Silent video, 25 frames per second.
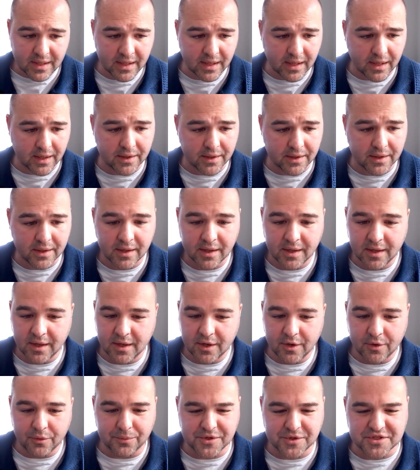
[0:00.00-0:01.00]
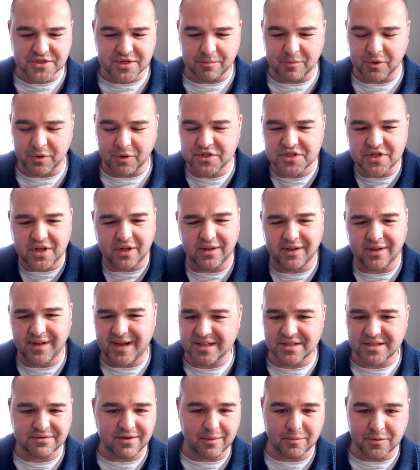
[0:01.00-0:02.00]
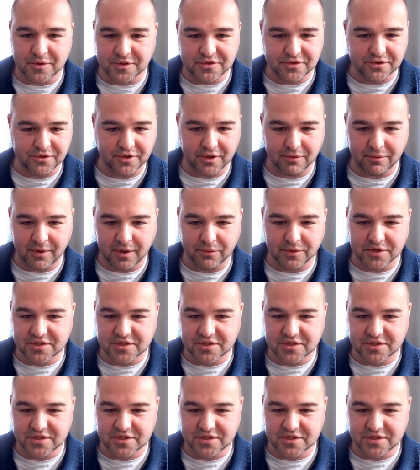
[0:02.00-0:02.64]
And but we saw lots of opportunity, right?